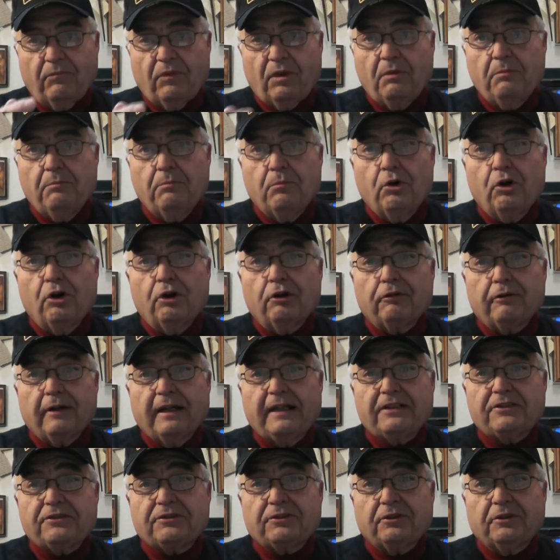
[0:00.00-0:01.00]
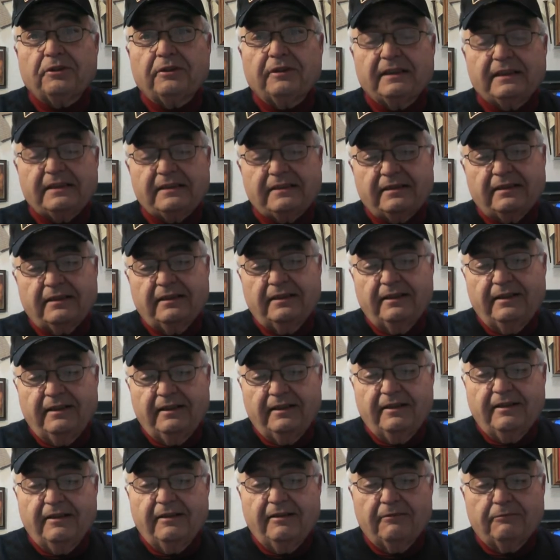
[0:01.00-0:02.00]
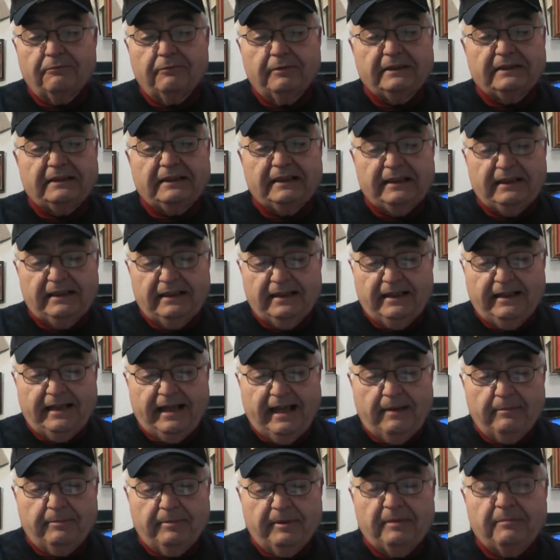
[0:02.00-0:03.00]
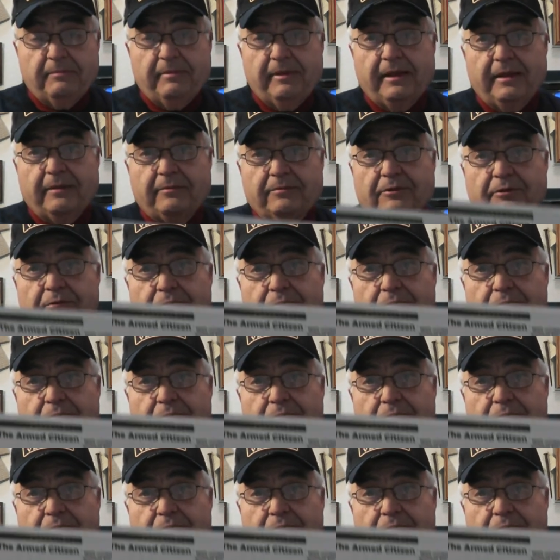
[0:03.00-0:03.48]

More great stories. Really happy to be able to